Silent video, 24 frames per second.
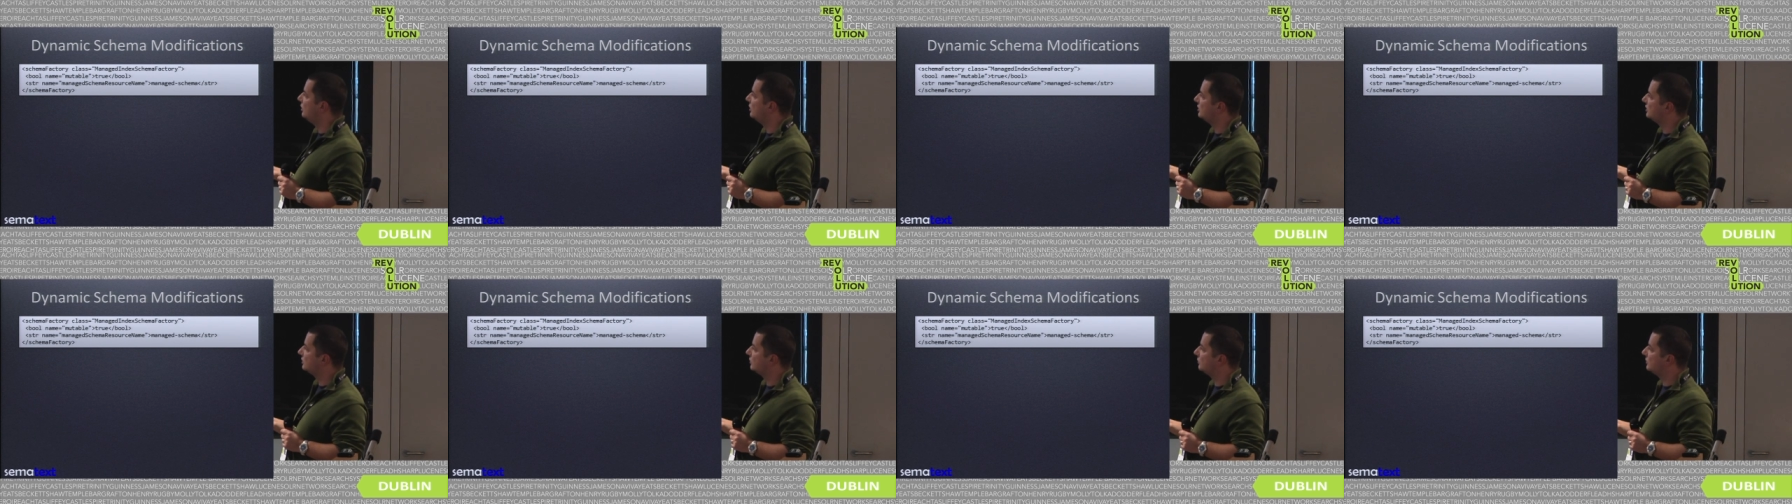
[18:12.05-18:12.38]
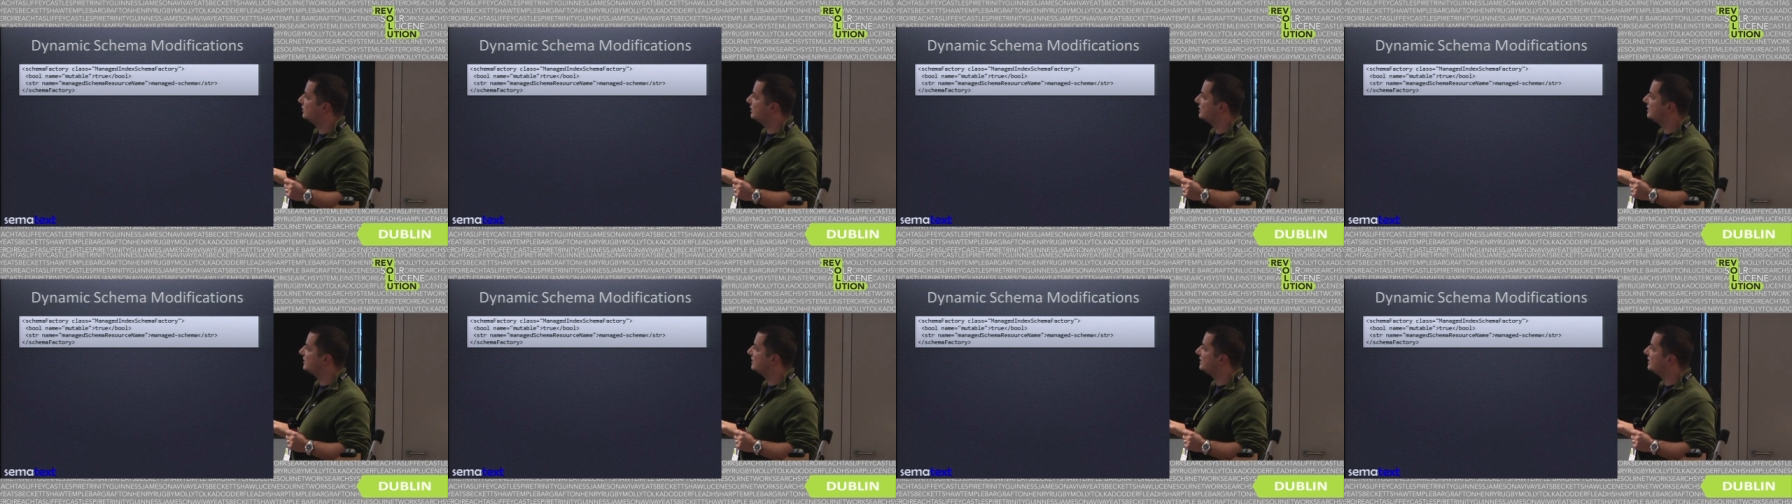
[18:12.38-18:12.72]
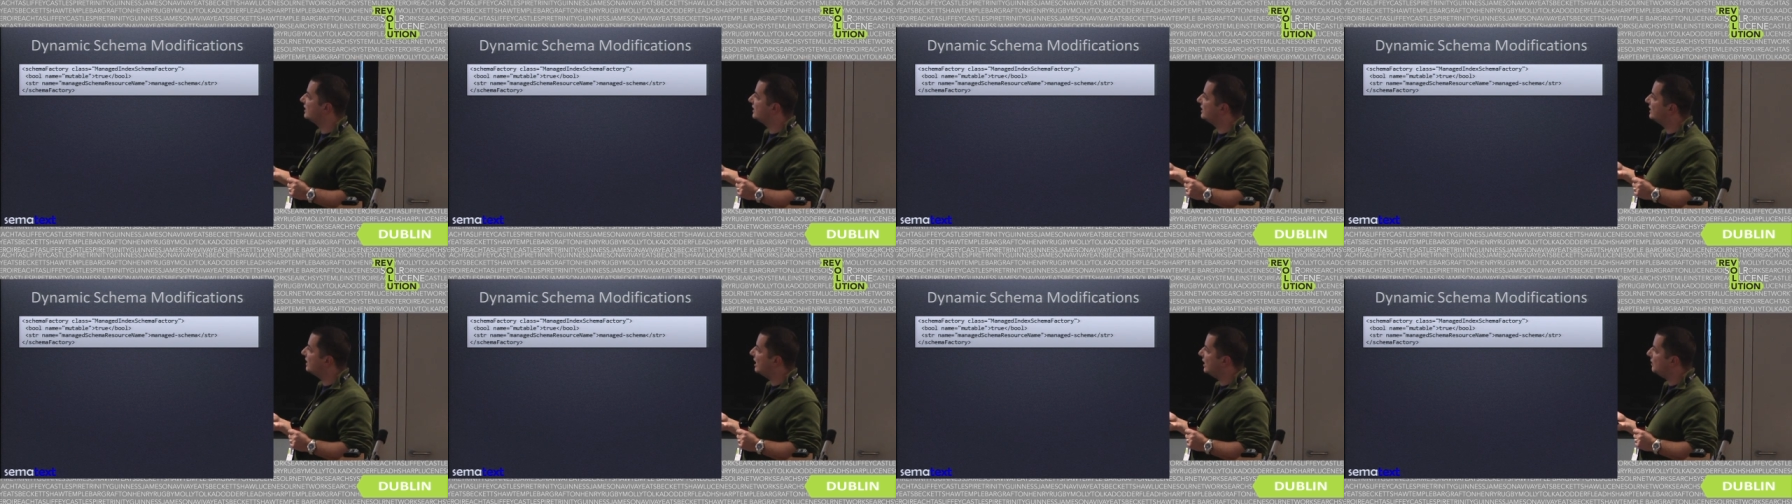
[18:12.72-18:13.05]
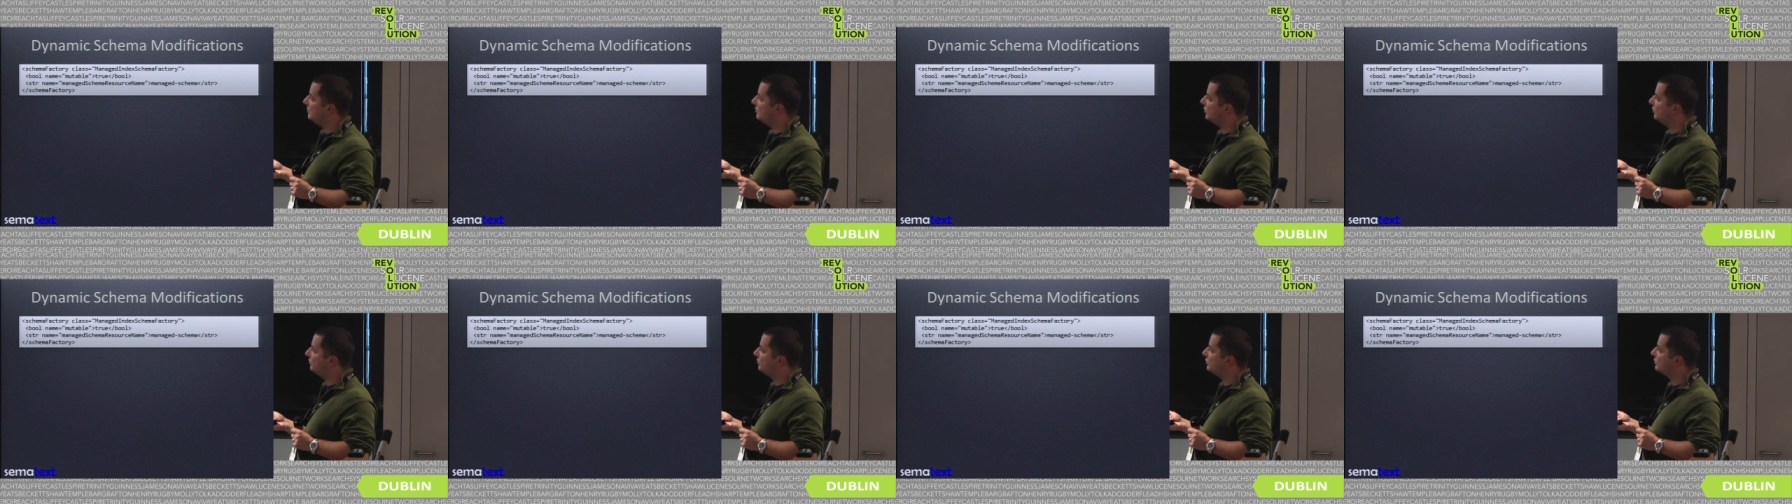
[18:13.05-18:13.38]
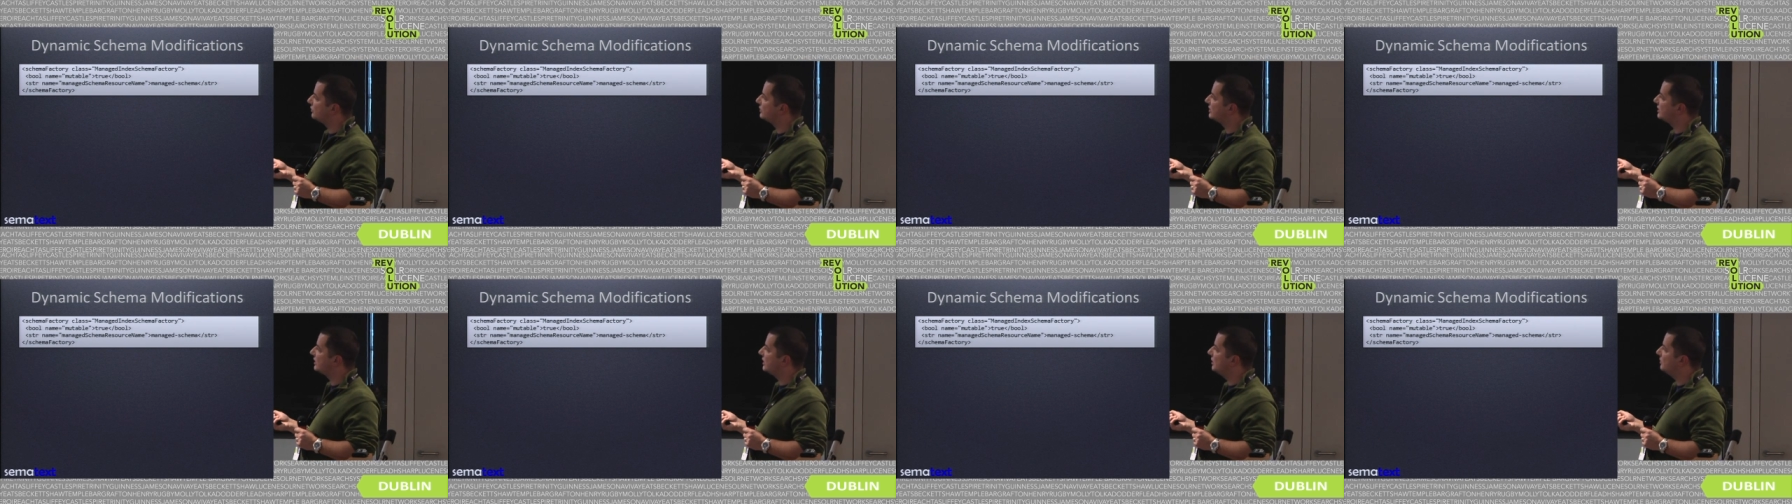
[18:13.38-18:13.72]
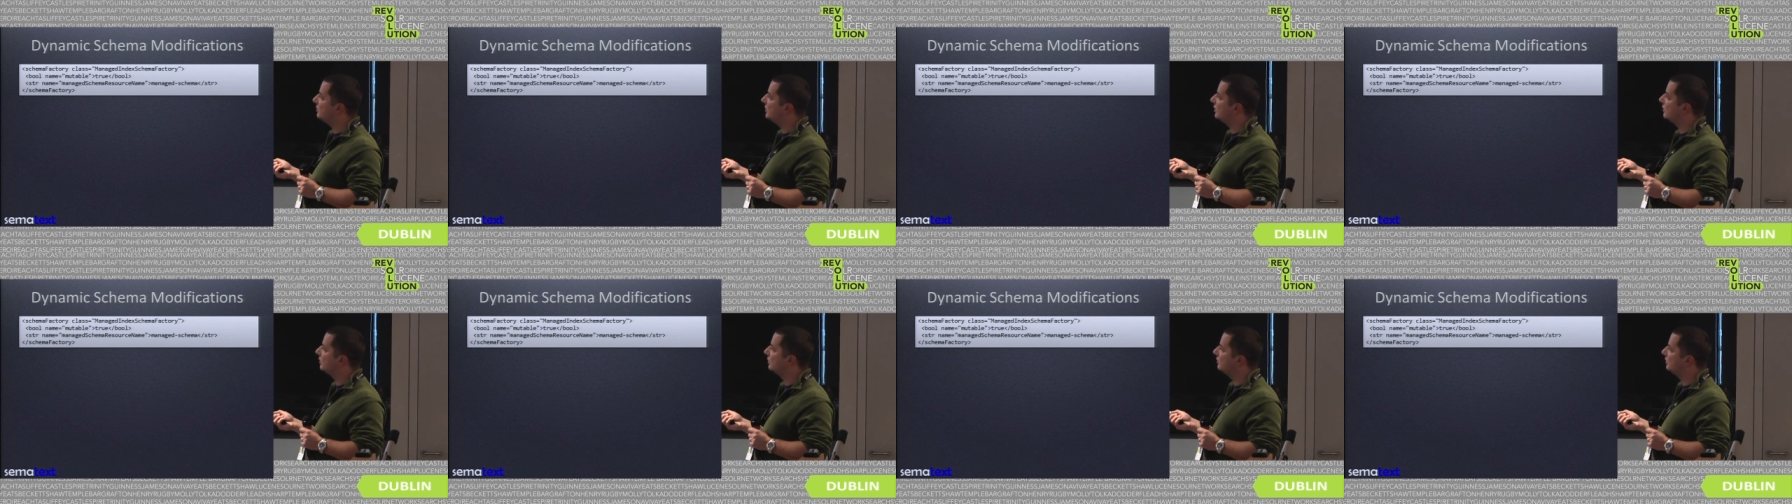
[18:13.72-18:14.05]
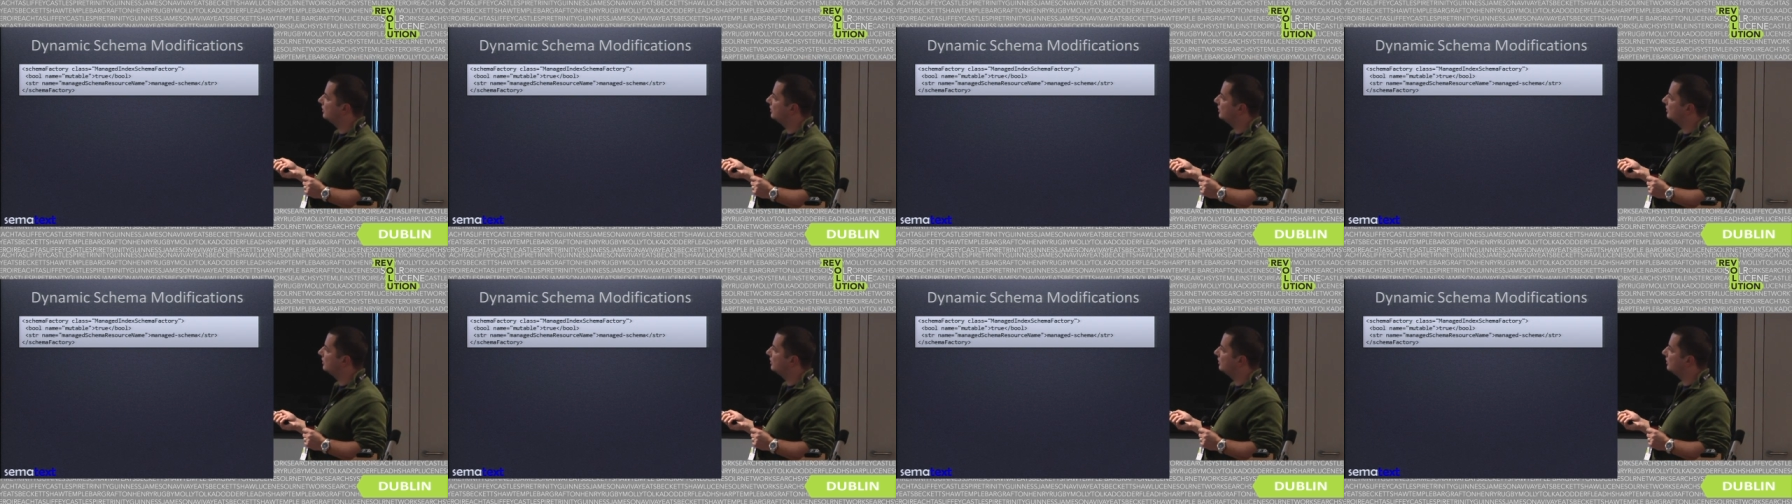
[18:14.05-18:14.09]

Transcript: So this is the name of your schema.